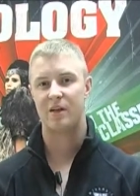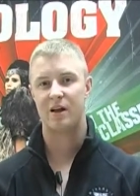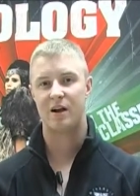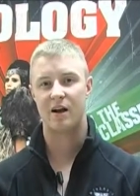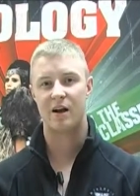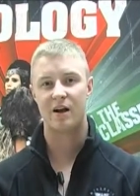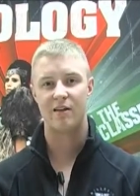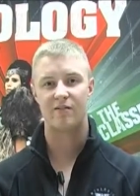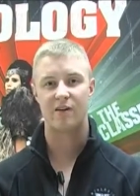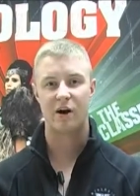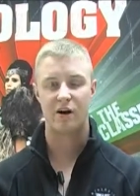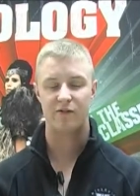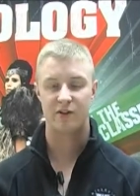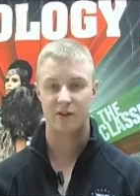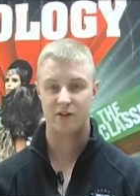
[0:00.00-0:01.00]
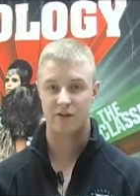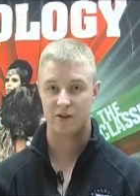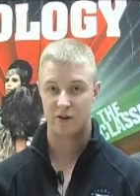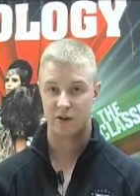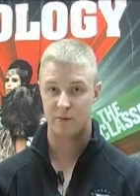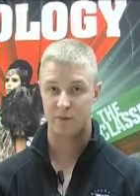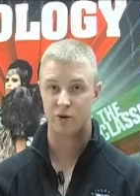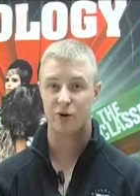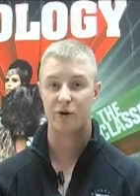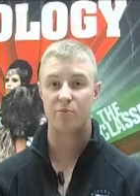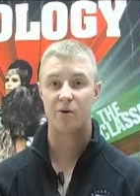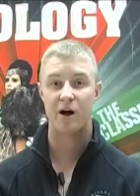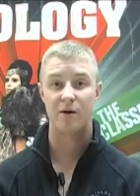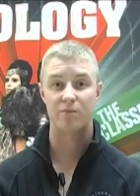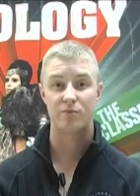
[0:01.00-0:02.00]
I got involved in the community
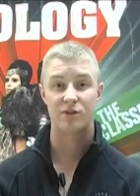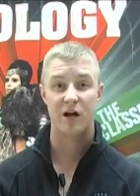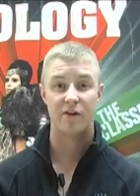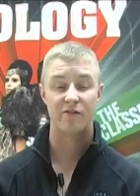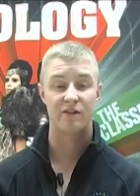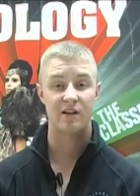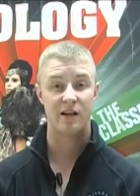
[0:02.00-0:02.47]
problem solving